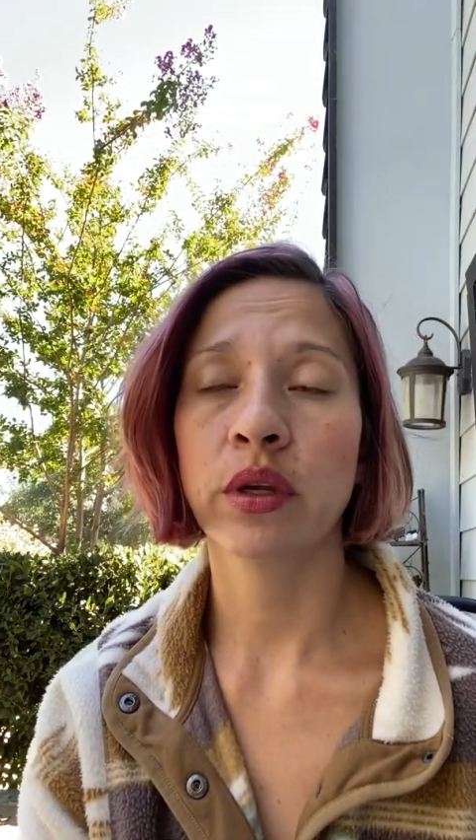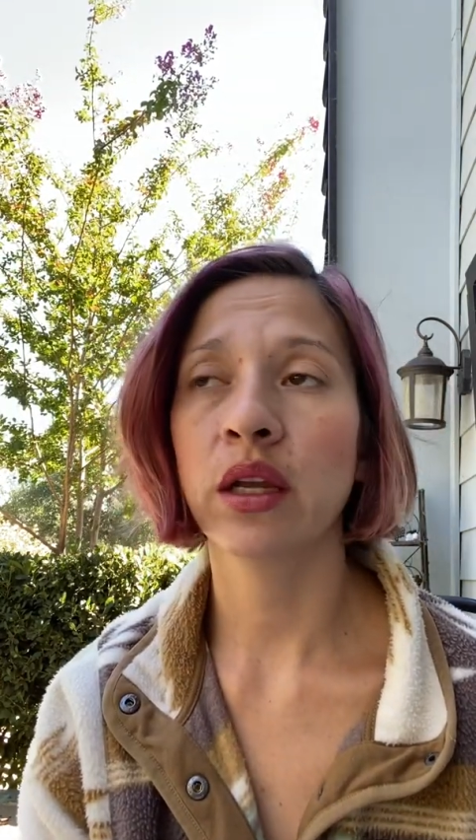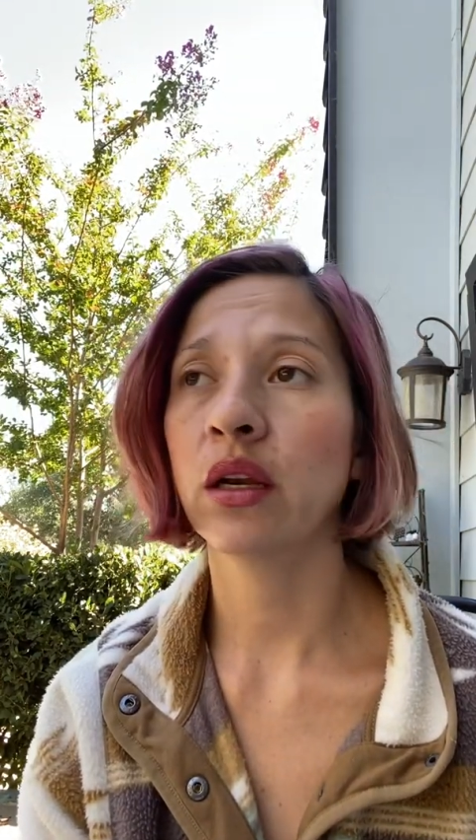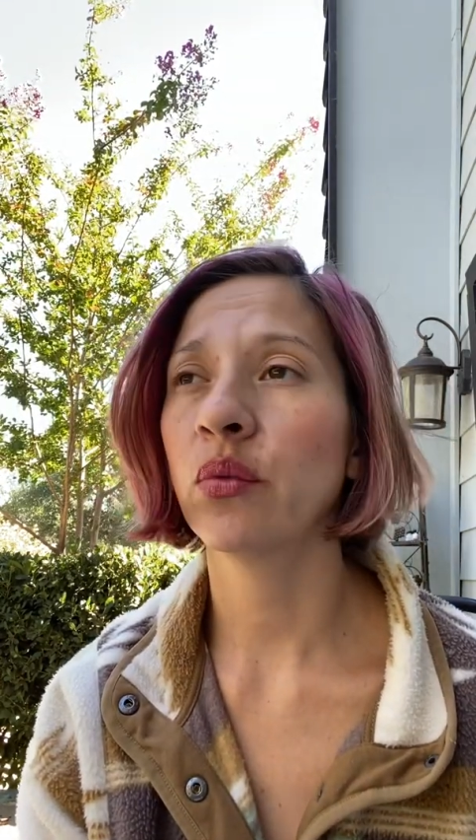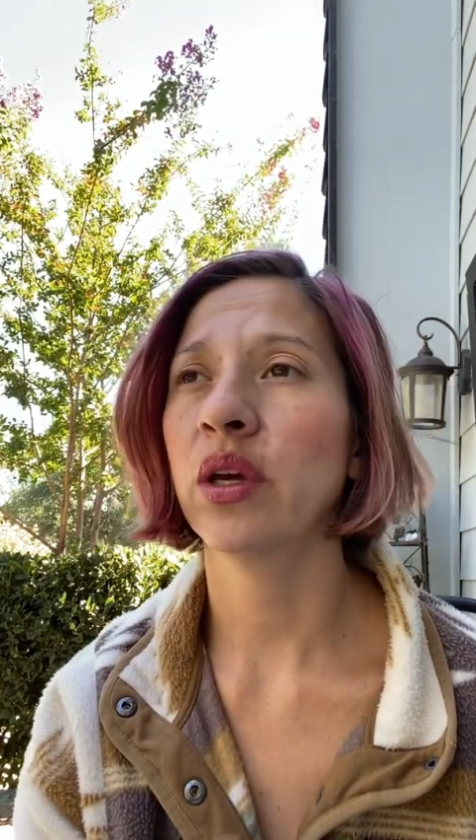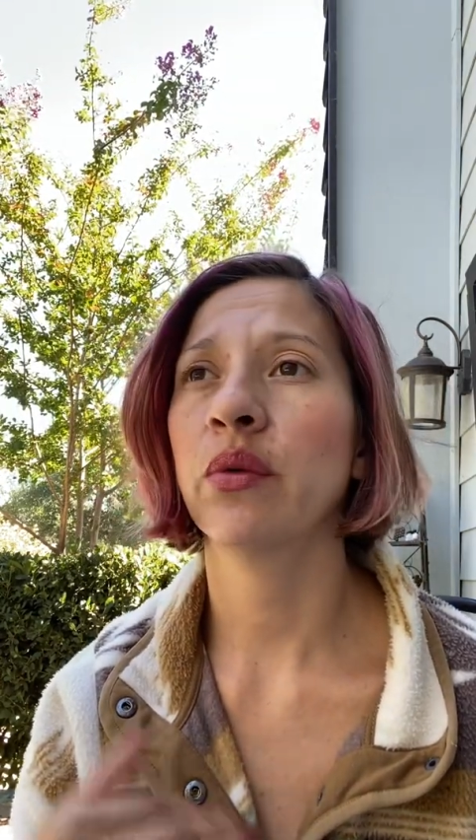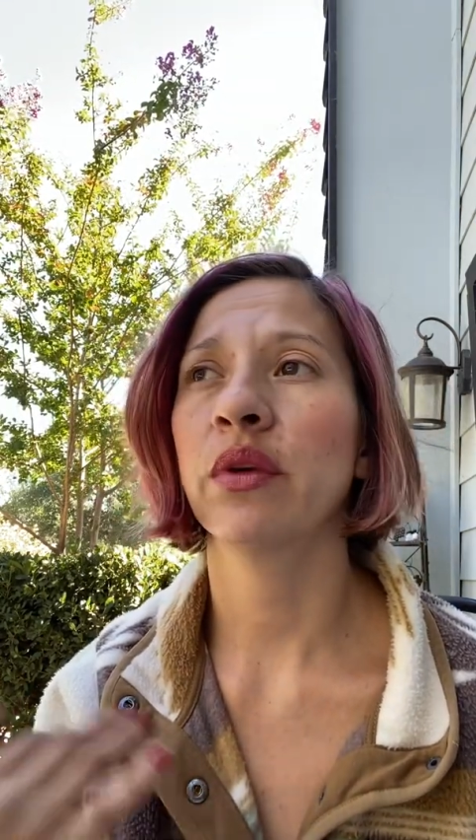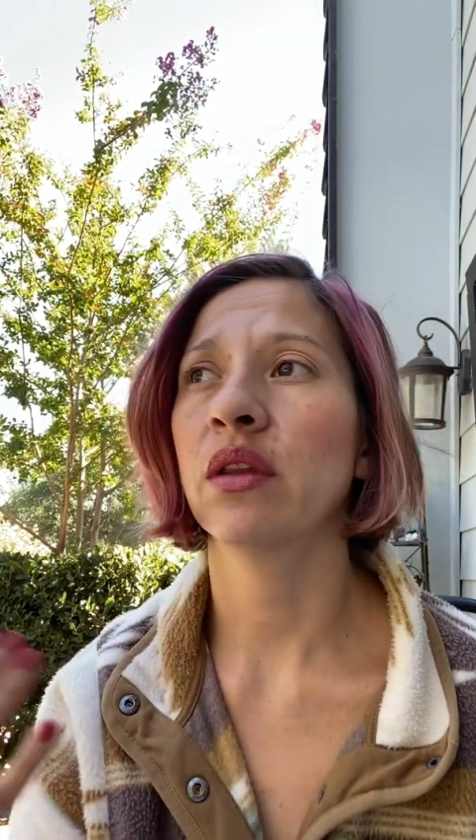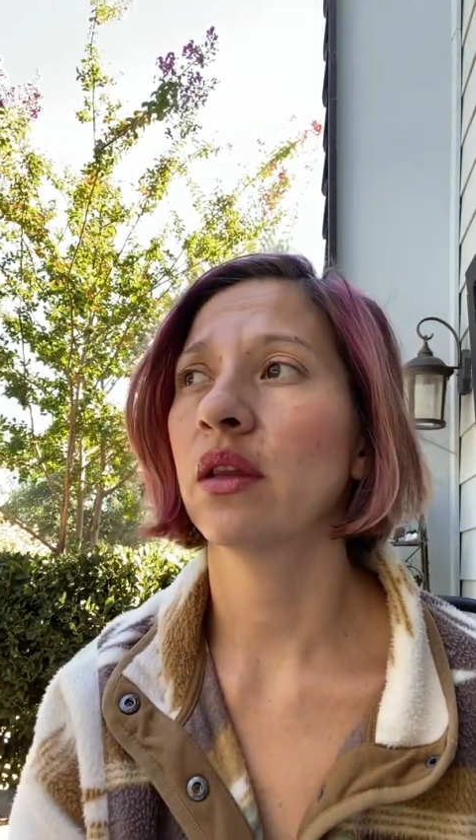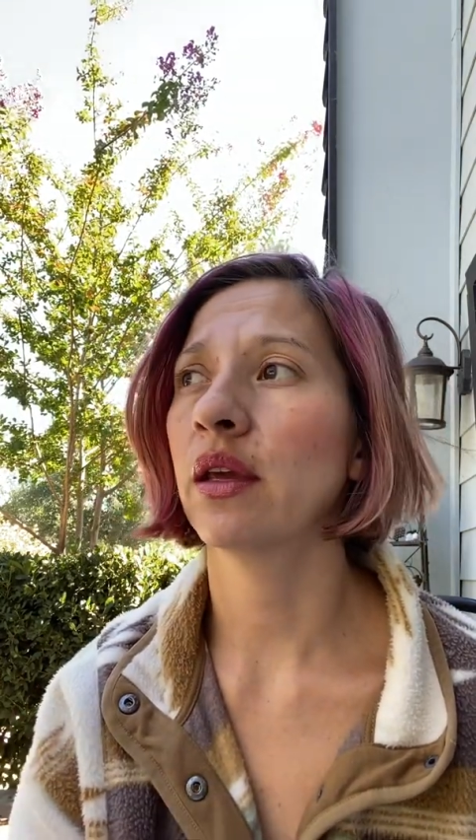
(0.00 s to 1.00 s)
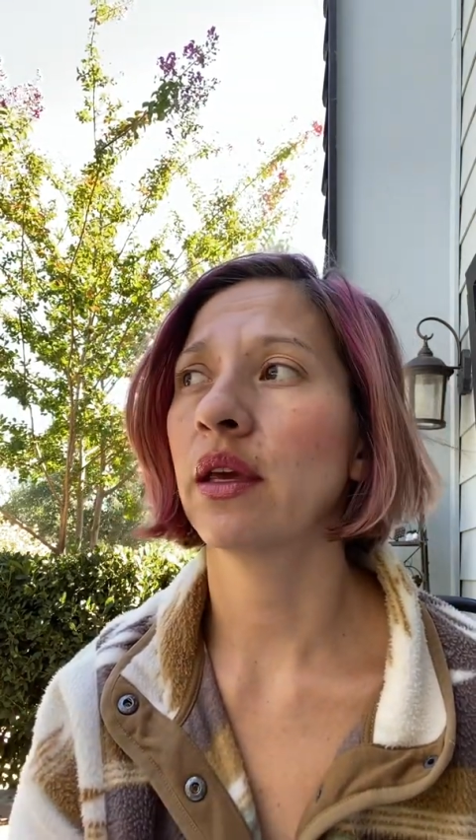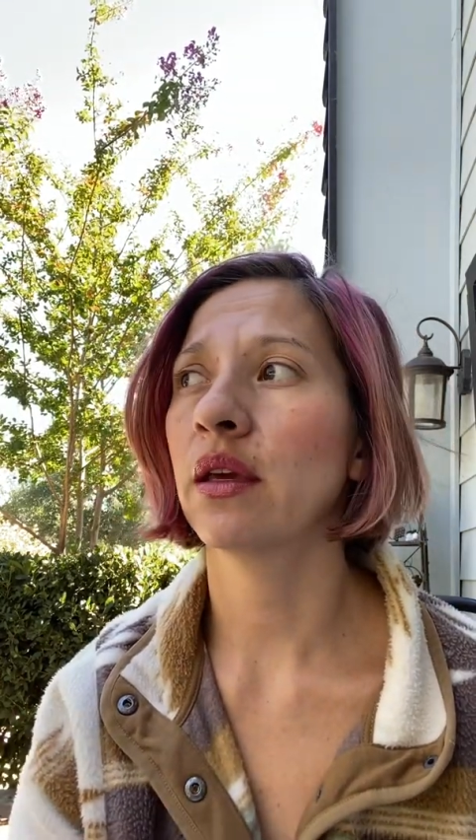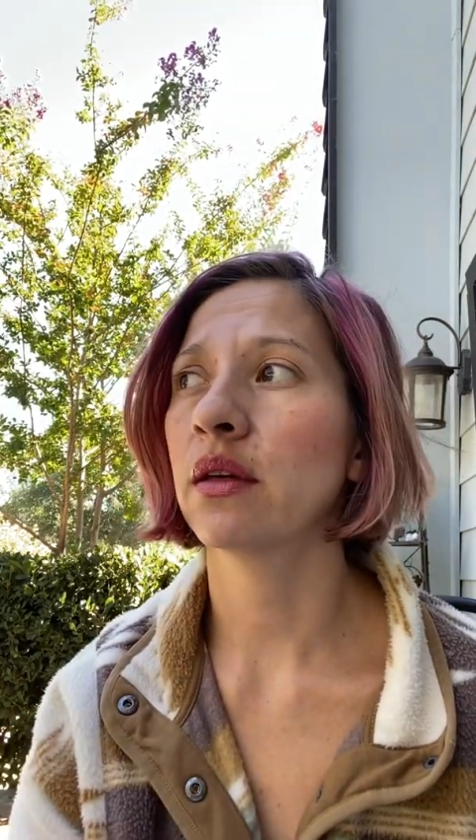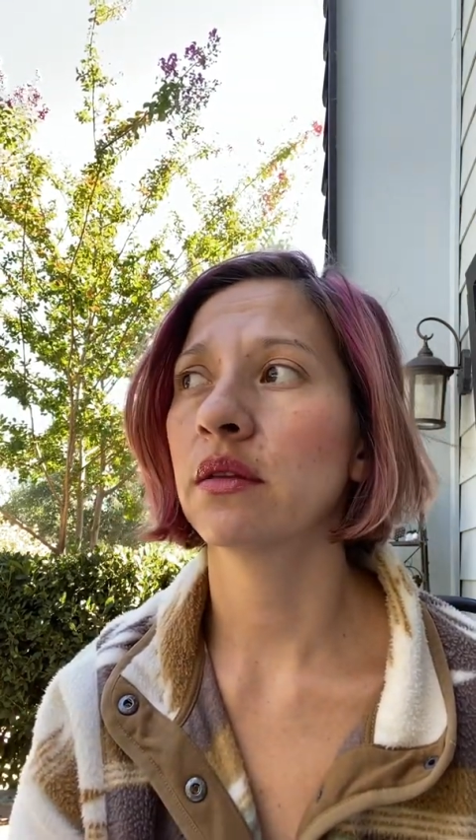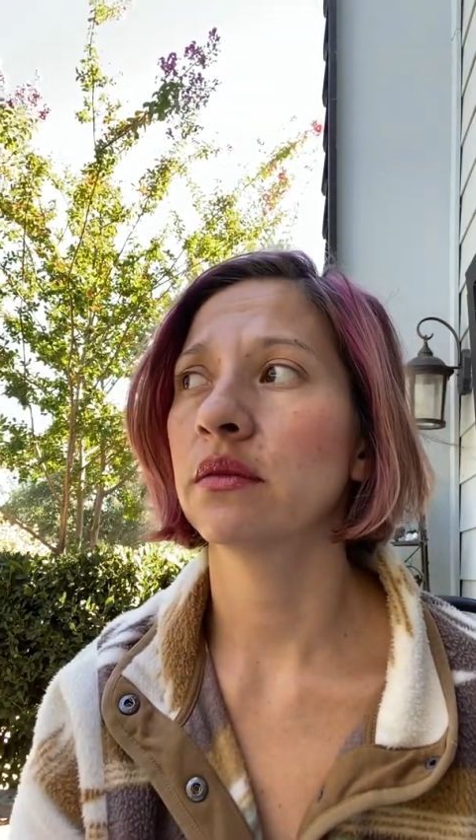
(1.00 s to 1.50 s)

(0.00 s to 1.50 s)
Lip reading: getting away with like